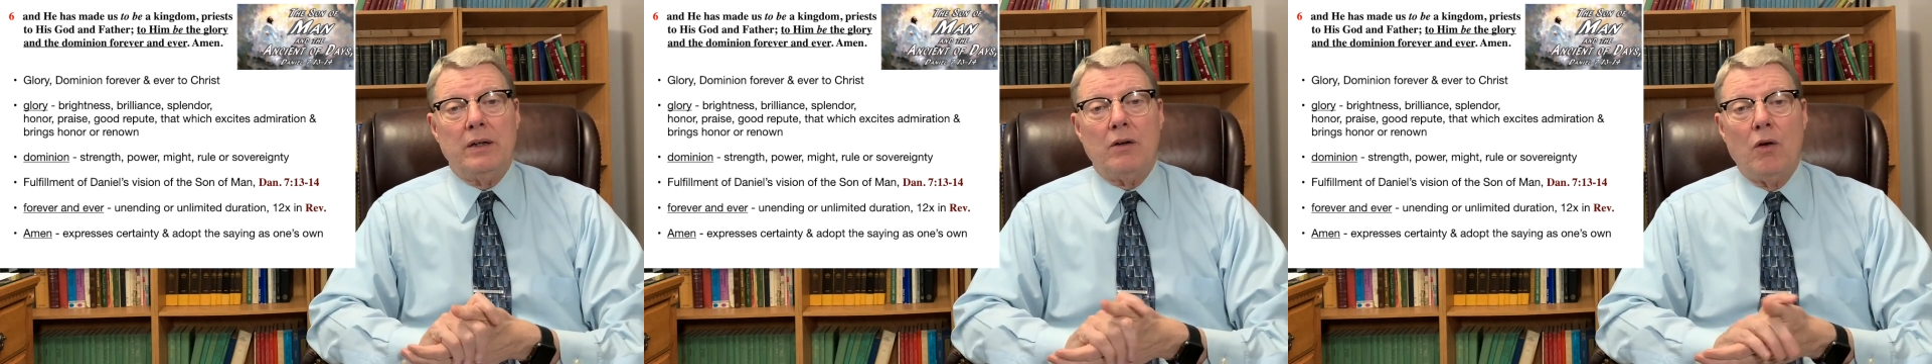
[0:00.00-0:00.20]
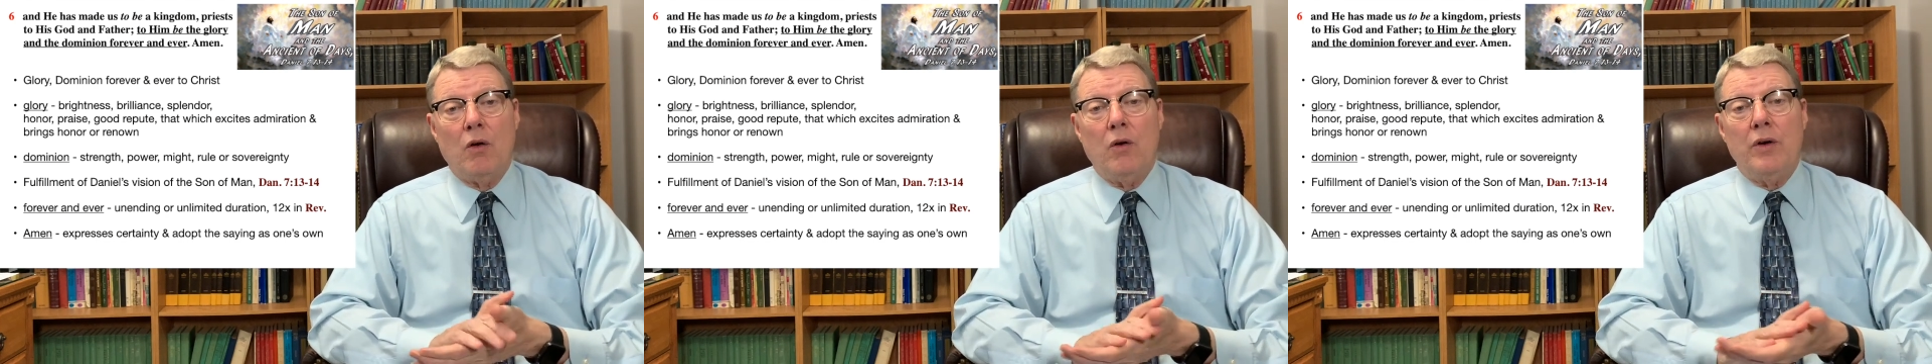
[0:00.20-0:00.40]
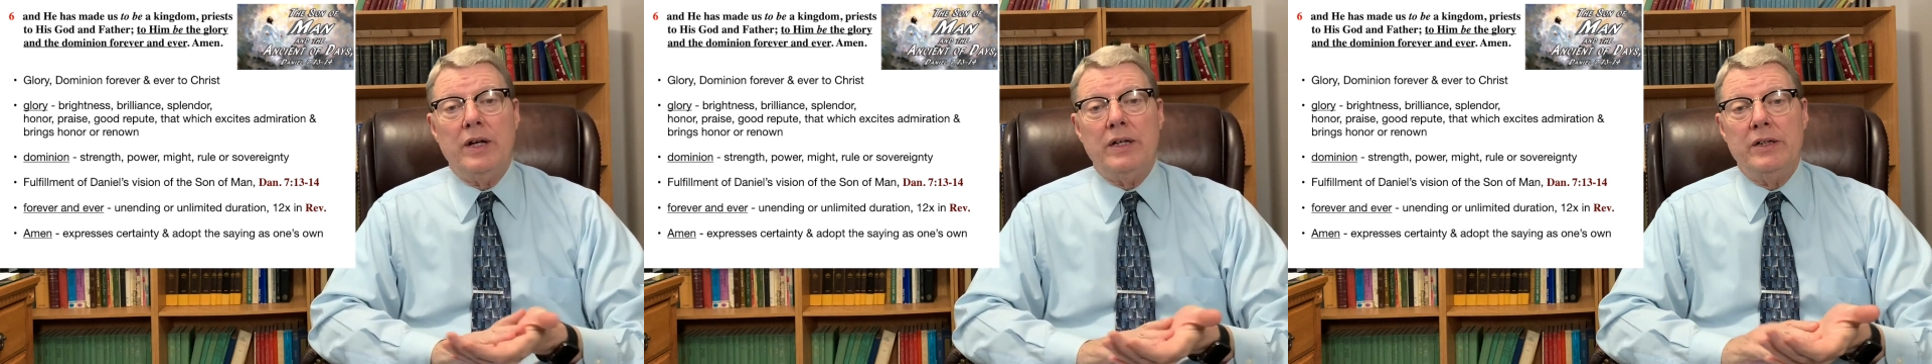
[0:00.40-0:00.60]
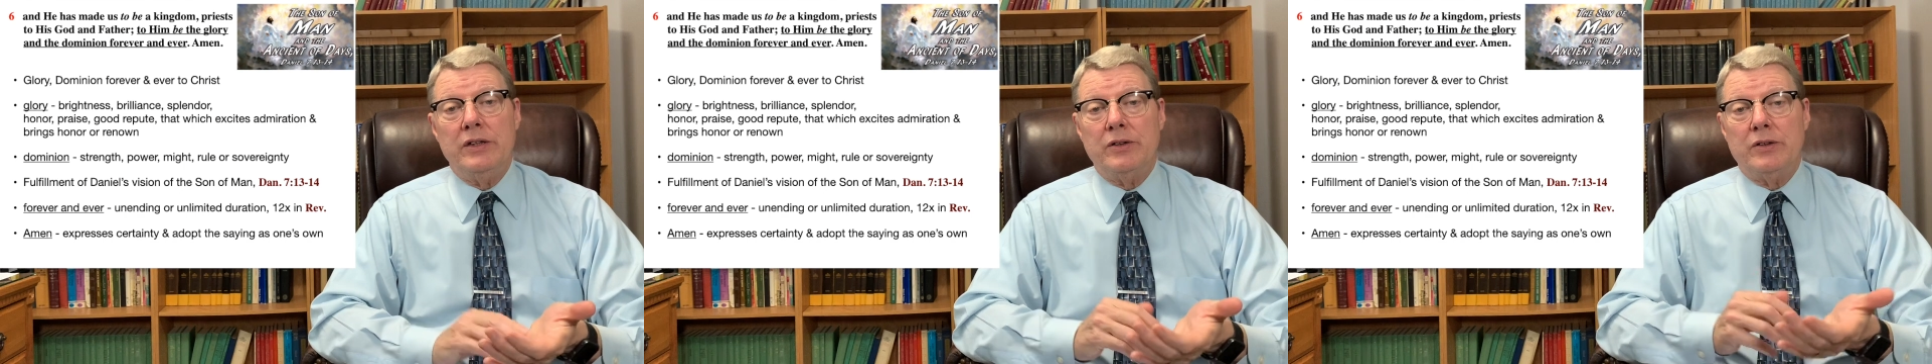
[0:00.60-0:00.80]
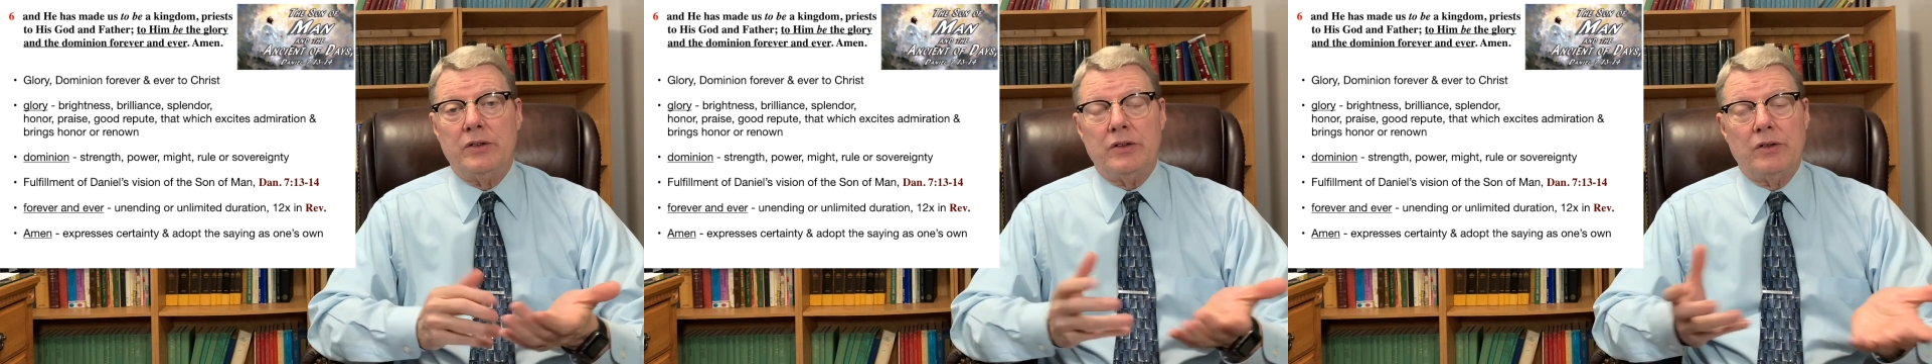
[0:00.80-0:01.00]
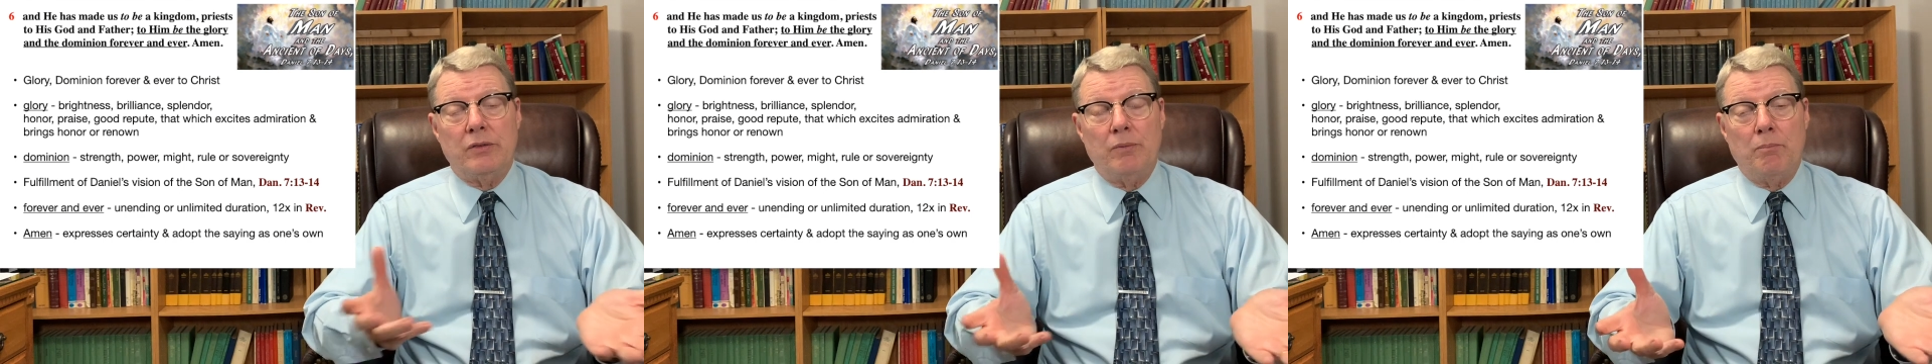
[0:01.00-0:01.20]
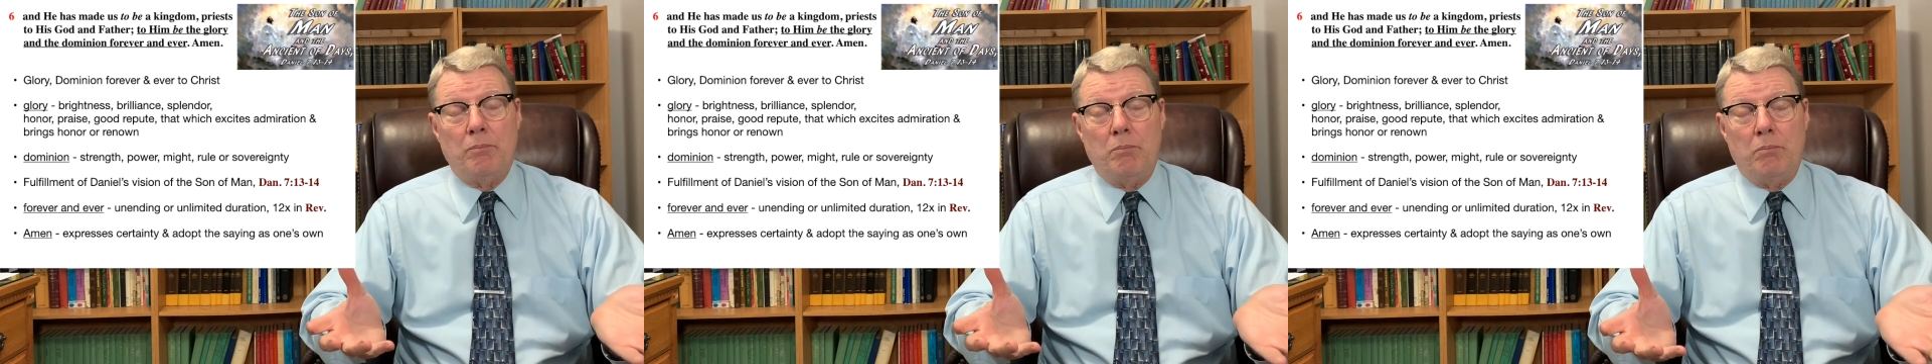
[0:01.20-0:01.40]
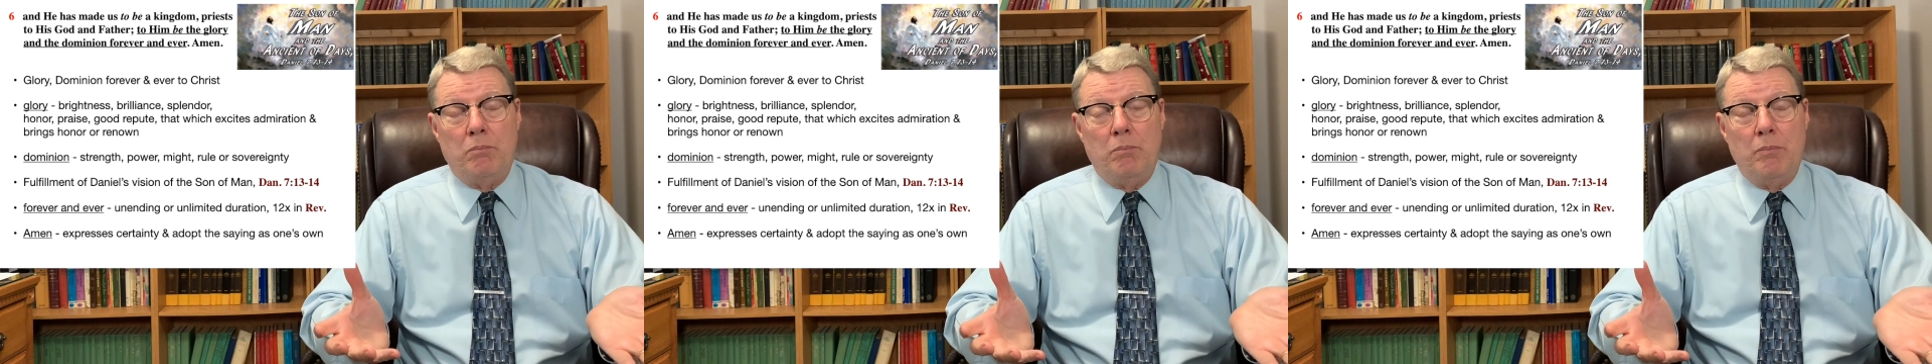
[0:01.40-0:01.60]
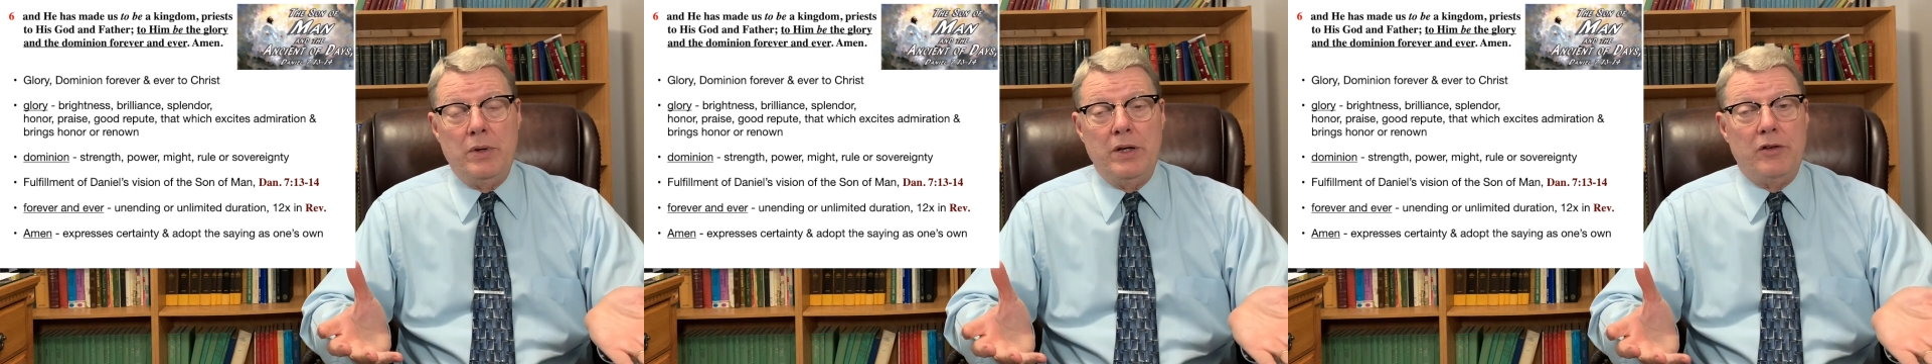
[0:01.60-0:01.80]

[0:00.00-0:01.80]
Glory is, in